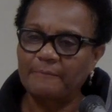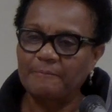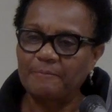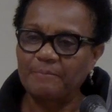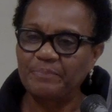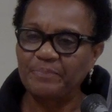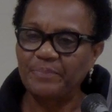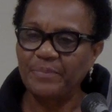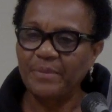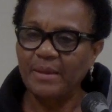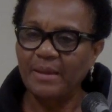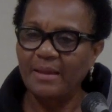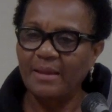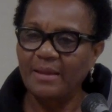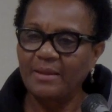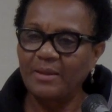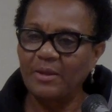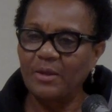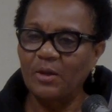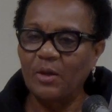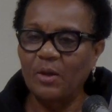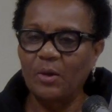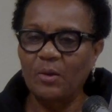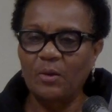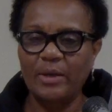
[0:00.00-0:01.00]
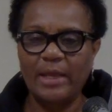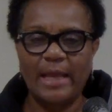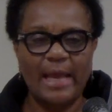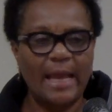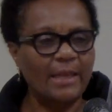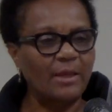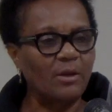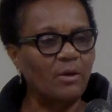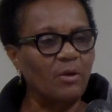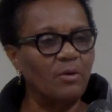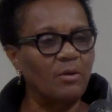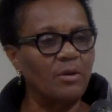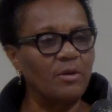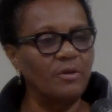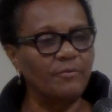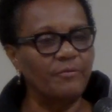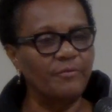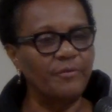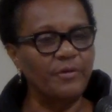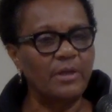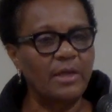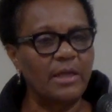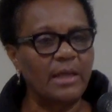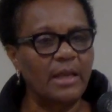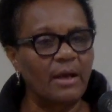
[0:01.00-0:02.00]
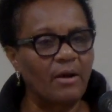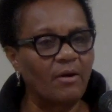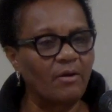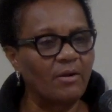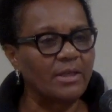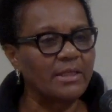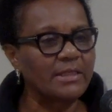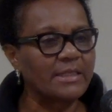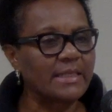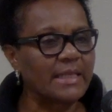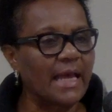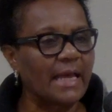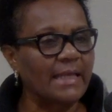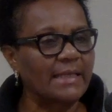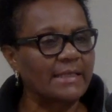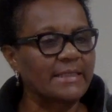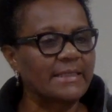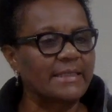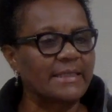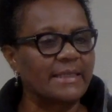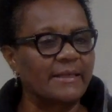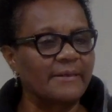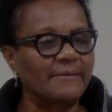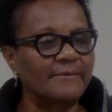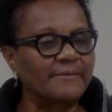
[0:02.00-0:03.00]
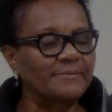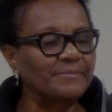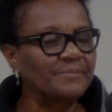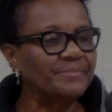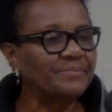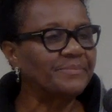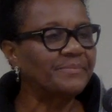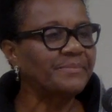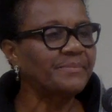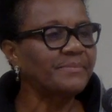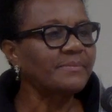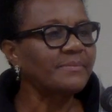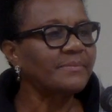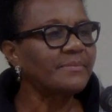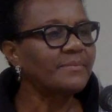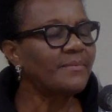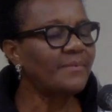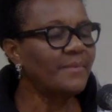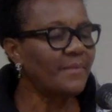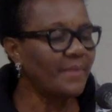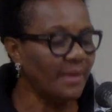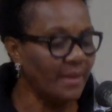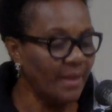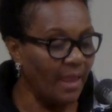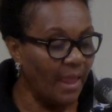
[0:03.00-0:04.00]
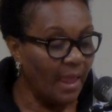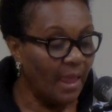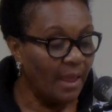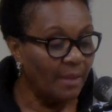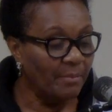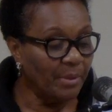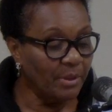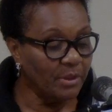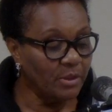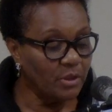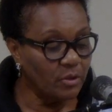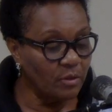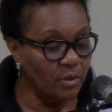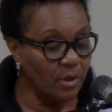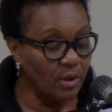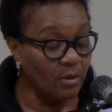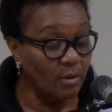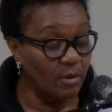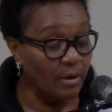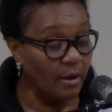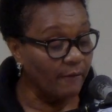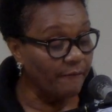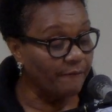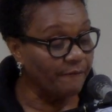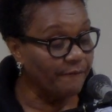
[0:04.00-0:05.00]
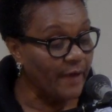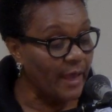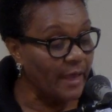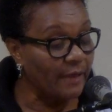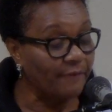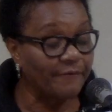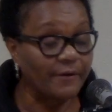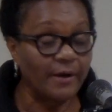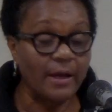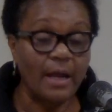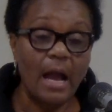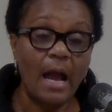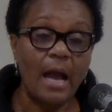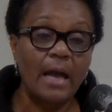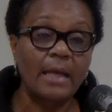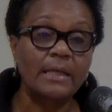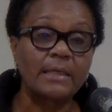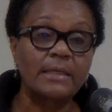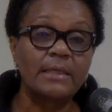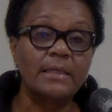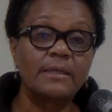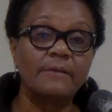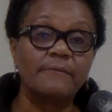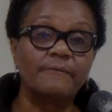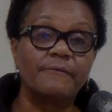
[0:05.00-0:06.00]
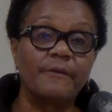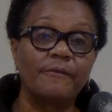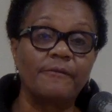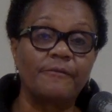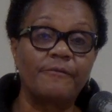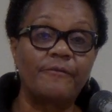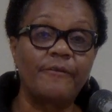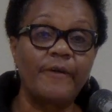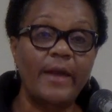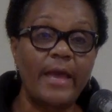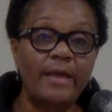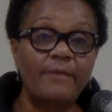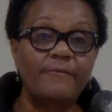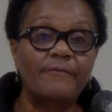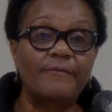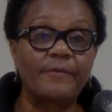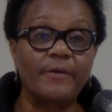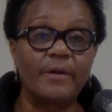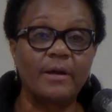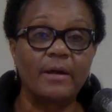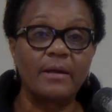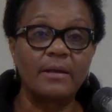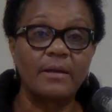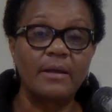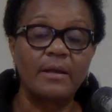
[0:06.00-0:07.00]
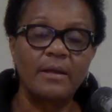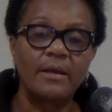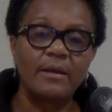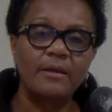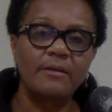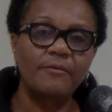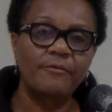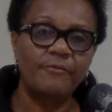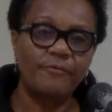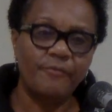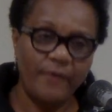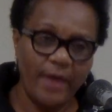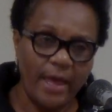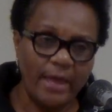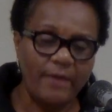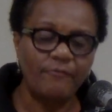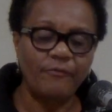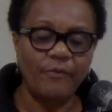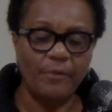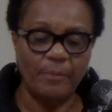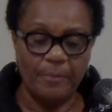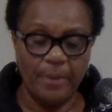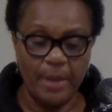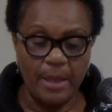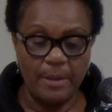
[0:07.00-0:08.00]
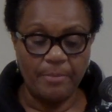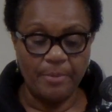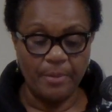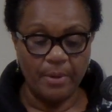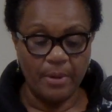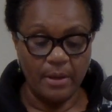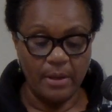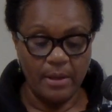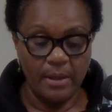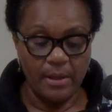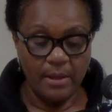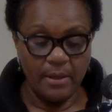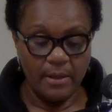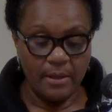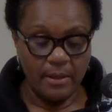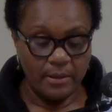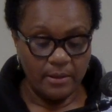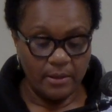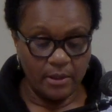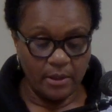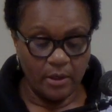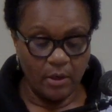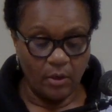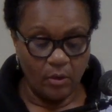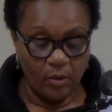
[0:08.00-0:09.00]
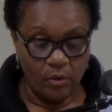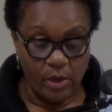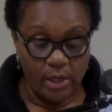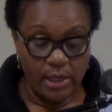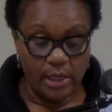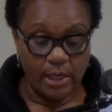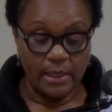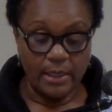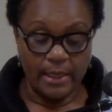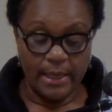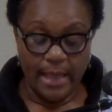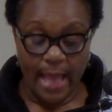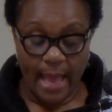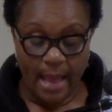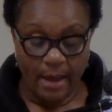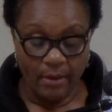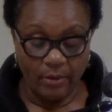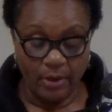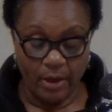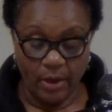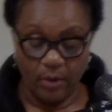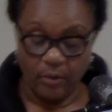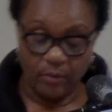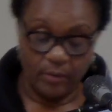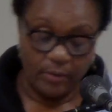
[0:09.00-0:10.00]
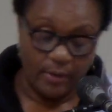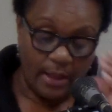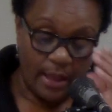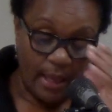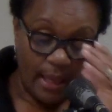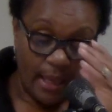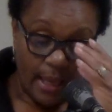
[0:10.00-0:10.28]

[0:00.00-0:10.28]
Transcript: All right. You know, they got to go look for you and all this kind of stuff. Yeah. But you know, a faithful God is looking for faithful, yeah, faithful people. Amen. You know, He can count on.